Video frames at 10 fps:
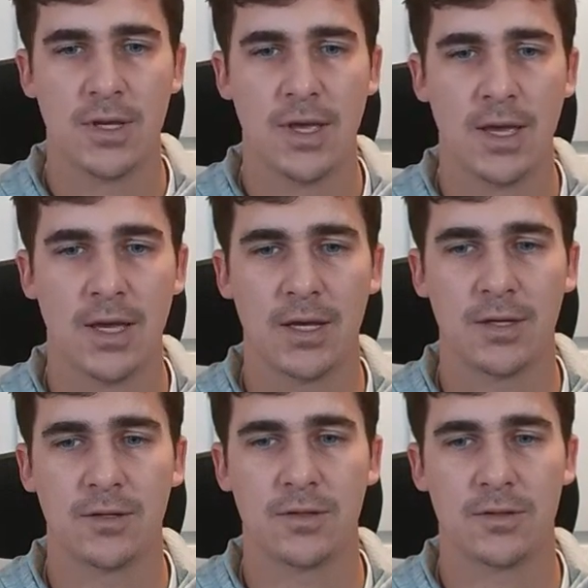
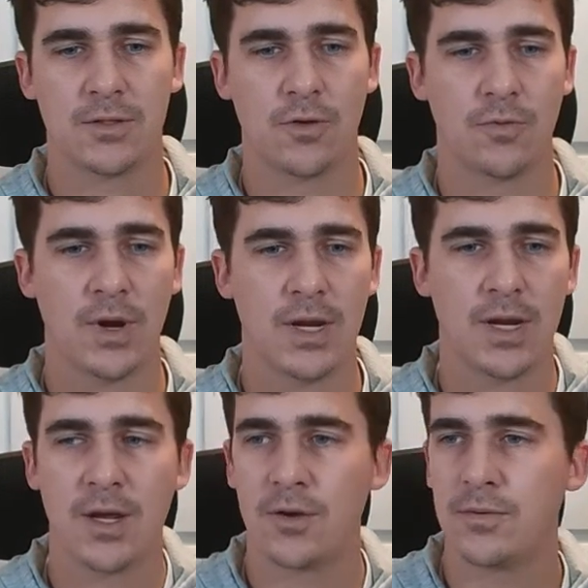And so right
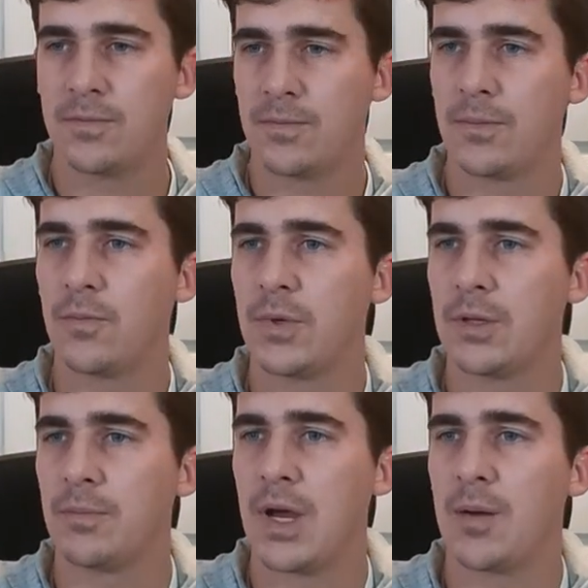now, we
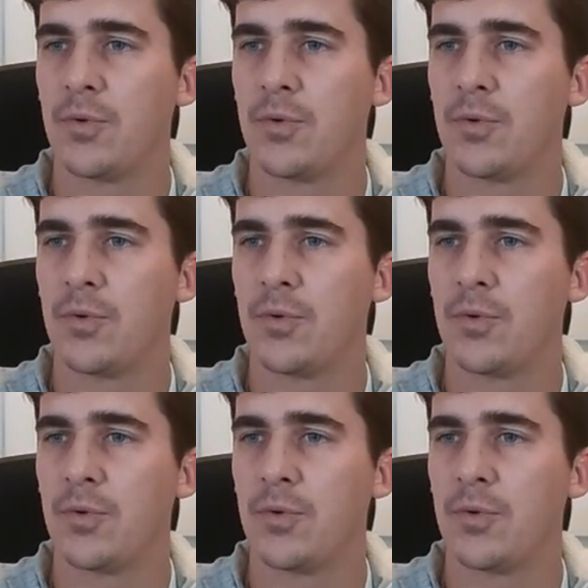can pop